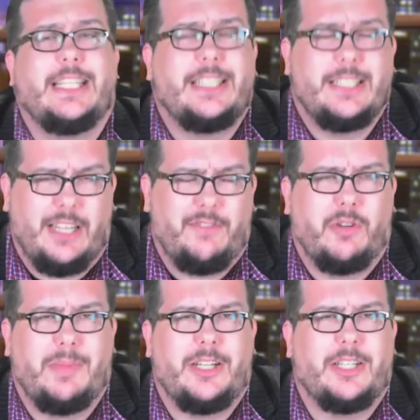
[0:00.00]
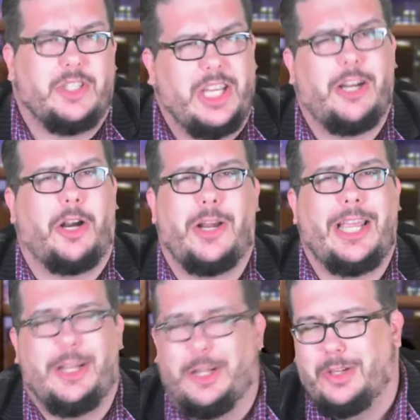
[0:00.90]
it's time for America's
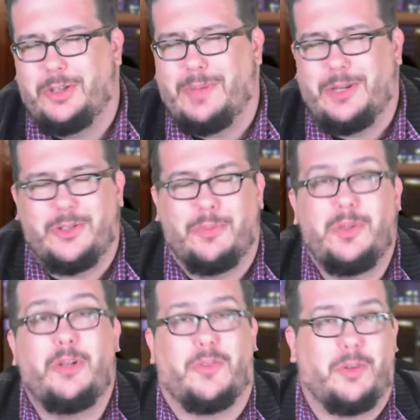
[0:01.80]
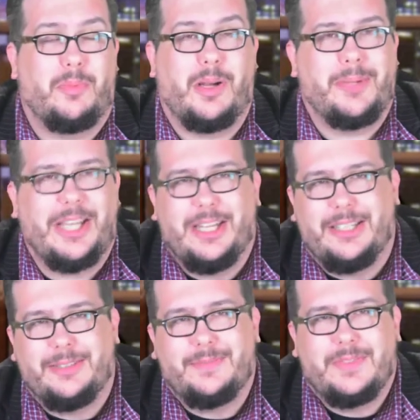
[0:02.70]
NRA to spout some beautiful
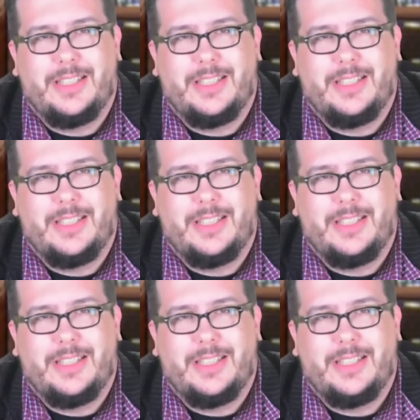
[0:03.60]
propaganda.